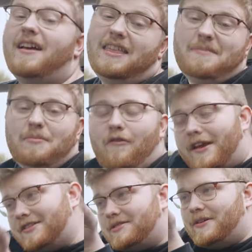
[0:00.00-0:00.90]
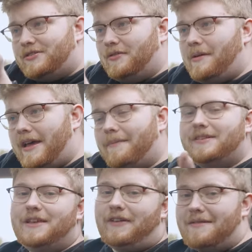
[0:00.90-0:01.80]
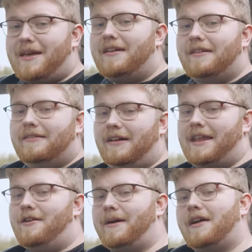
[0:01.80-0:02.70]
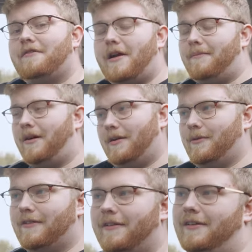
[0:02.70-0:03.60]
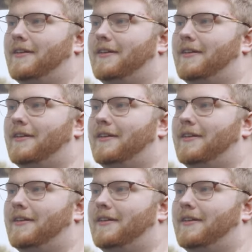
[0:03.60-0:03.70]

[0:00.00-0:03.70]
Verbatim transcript: then maybe raise suspension all the way up and see if I can make a, an Outback without buying one.